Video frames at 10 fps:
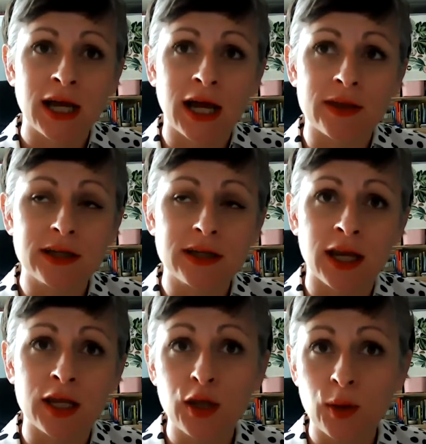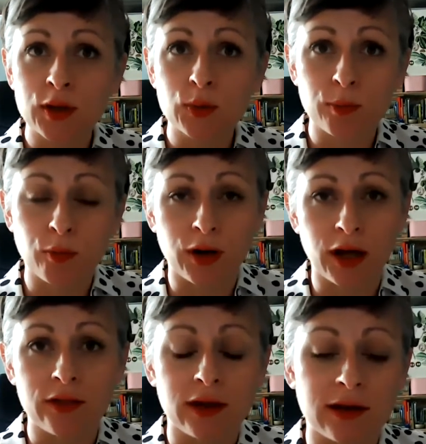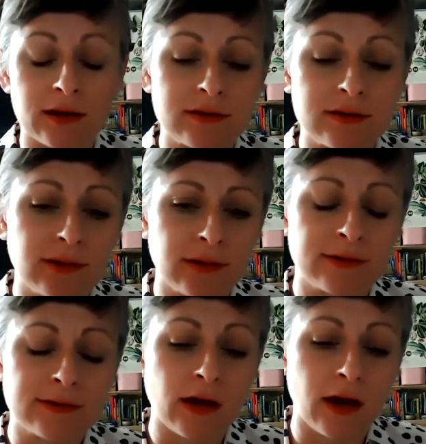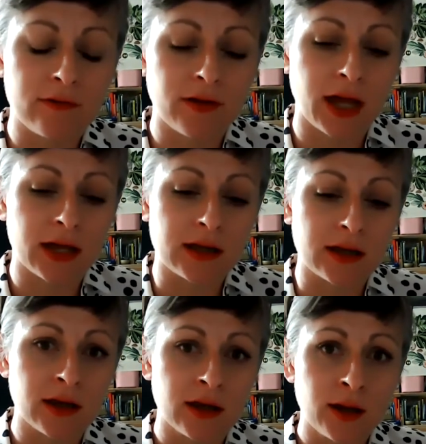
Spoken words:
and they're turning you into a product that is serving